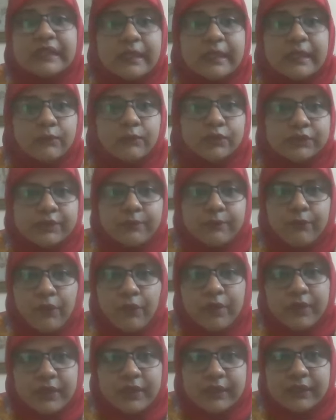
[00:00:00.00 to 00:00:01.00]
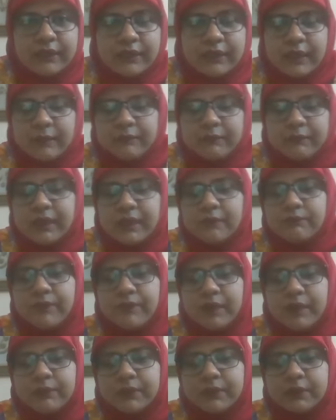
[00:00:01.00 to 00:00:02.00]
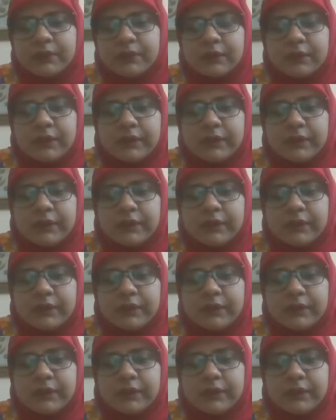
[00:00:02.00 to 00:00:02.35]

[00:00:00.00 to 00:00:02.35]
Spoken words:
the most important in APM paper